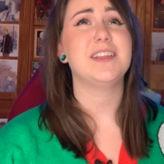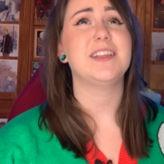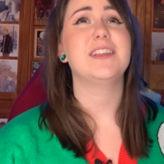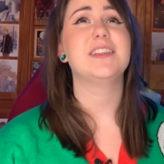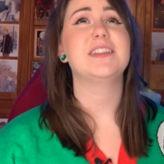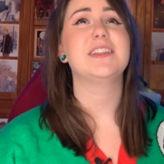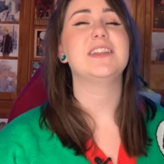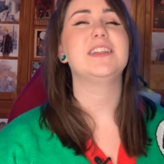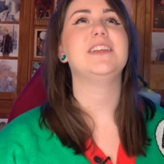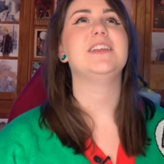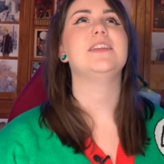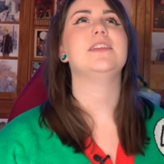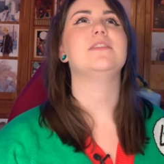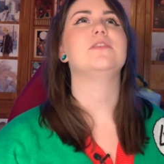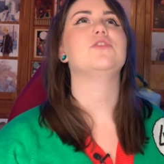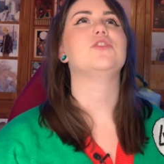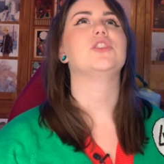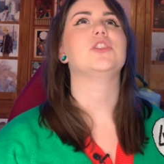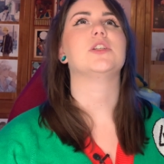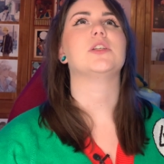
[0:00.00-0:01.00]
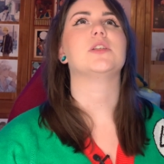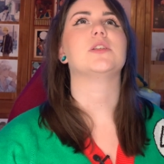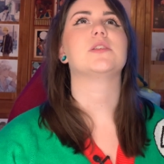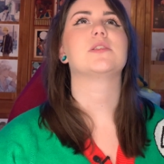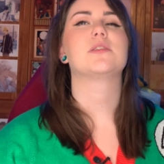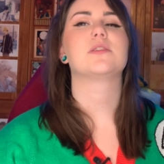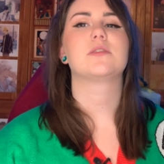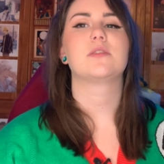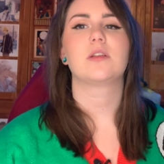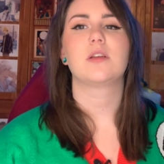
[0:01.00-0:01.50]
It is
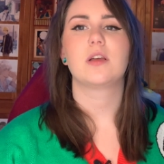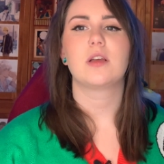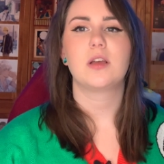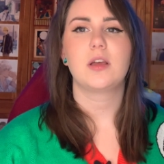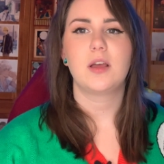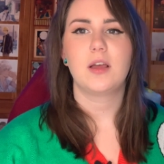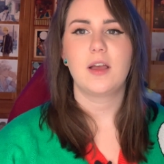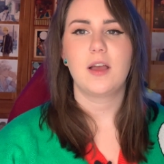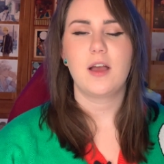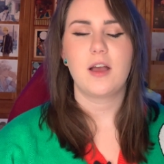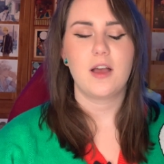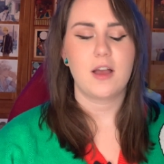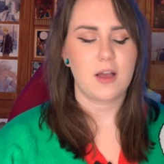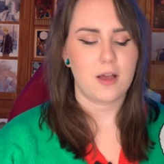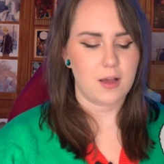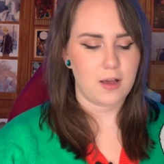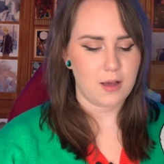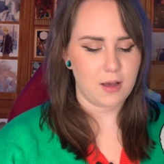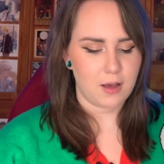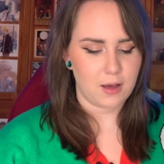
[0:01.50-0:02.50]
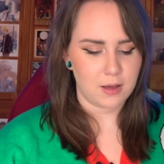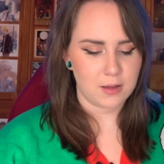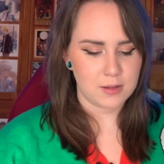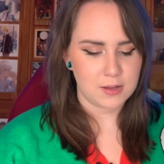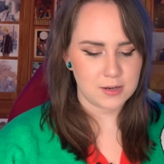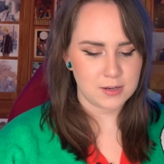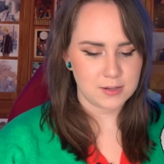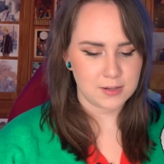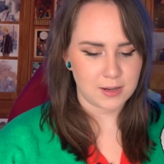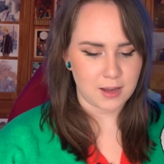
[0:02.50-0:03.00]
just
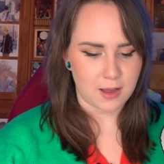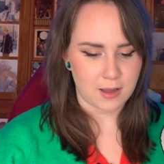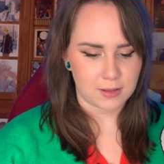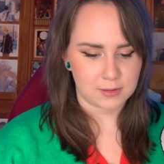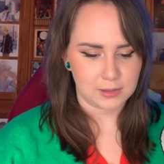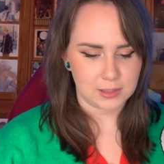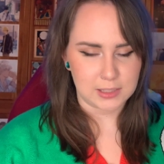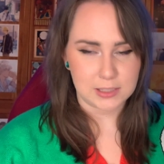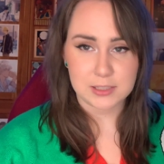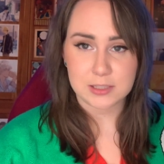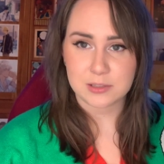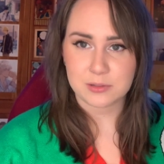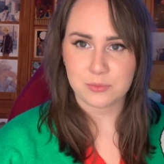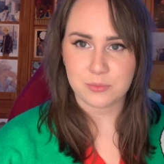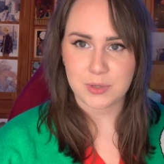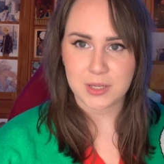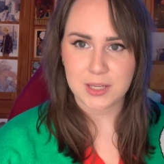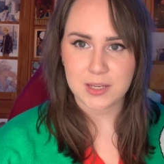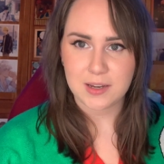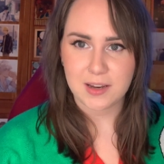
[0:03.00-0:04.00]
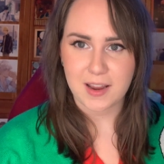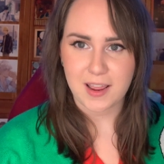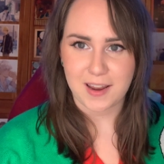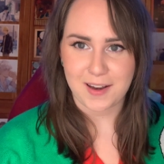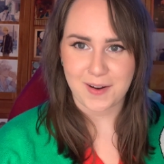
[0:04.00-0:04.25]
ungodly sweet and